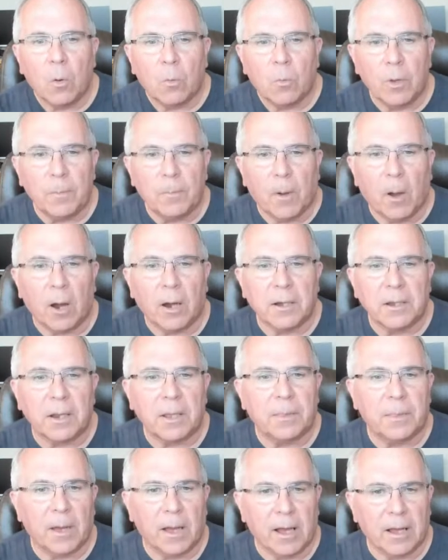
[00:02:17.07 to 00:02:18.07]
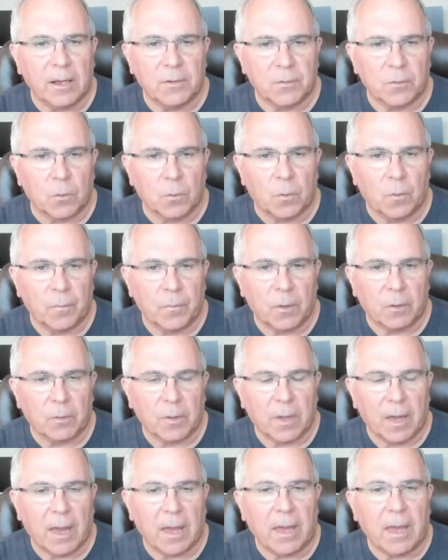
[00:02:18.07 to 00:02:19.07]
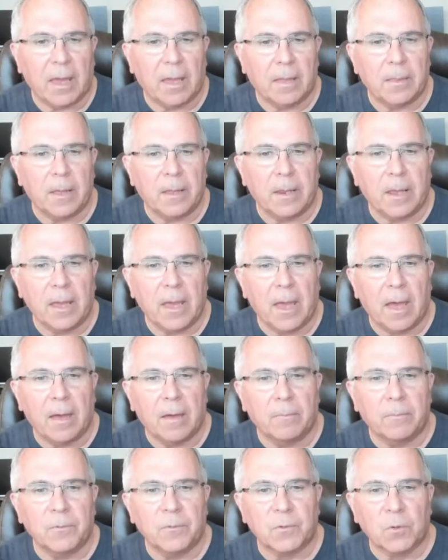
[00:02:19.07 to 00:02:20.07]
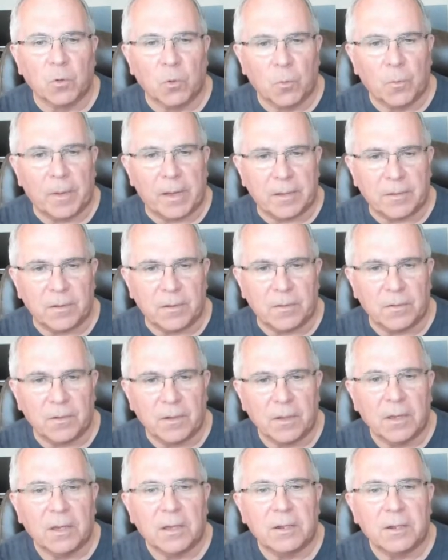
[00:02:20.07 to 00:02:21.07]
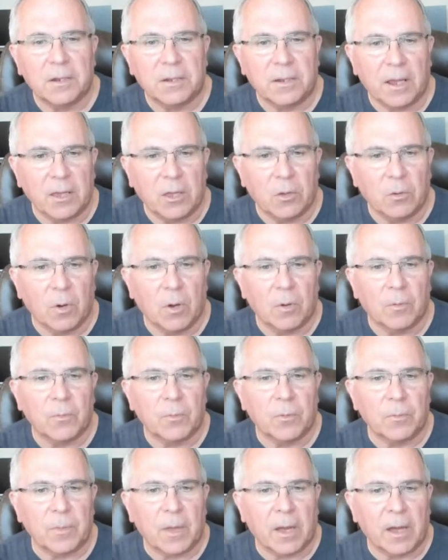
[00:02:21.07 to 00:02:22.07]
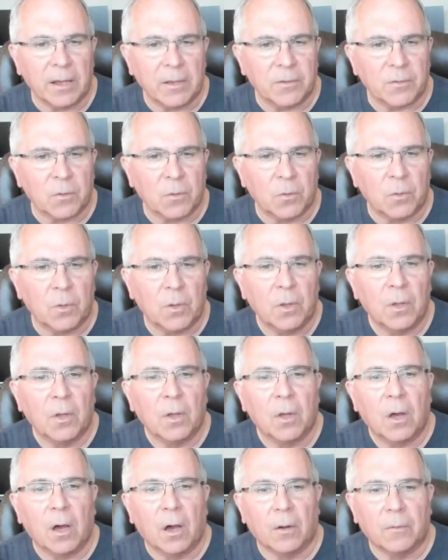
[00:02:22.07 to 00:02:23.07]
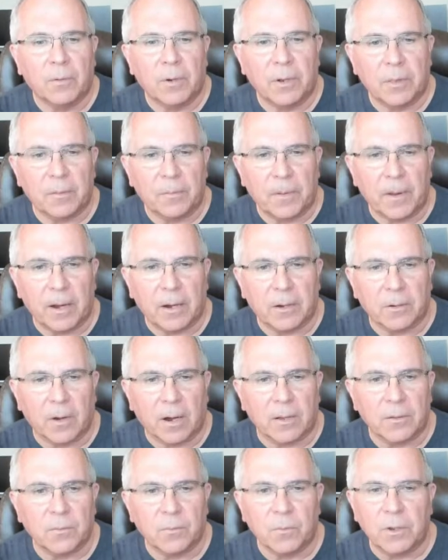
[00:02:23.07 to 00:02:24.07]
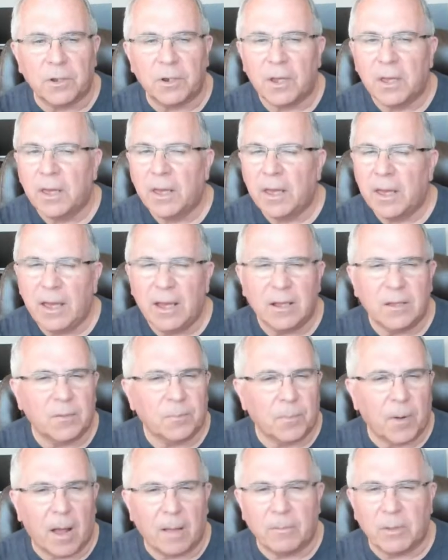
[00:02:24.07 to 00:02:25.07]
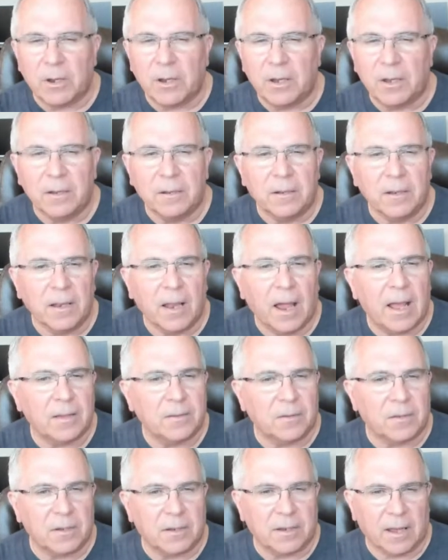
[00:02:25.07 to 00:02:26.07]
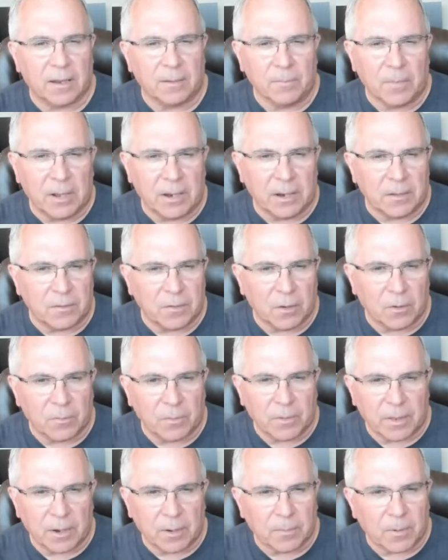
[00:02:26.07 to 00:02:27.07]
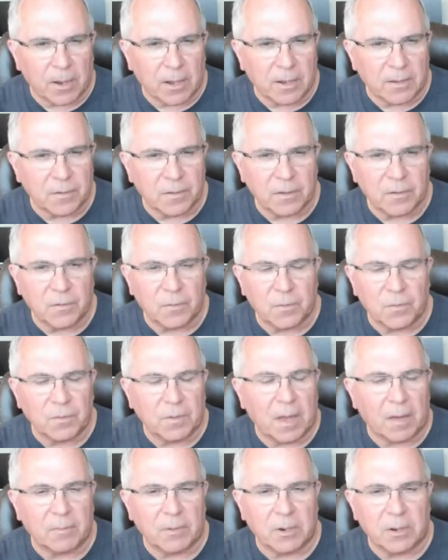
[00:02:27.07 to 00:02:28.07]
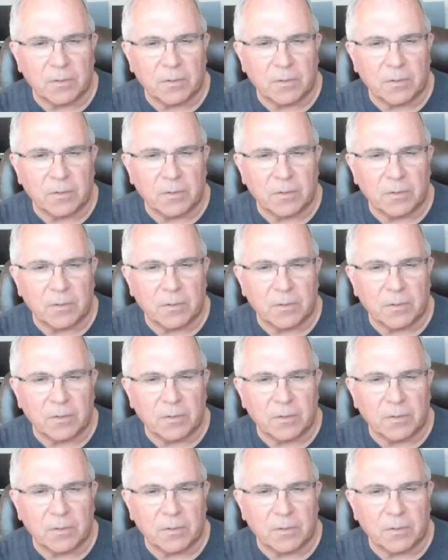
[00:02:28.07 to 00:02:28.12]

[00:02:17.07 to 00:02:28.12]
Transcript: We parked at the high school, okay? And then they have school buses to take you over from the high school over to the fairgrounds, which it's probably less than 10 minutes over there, probably 6 or 7.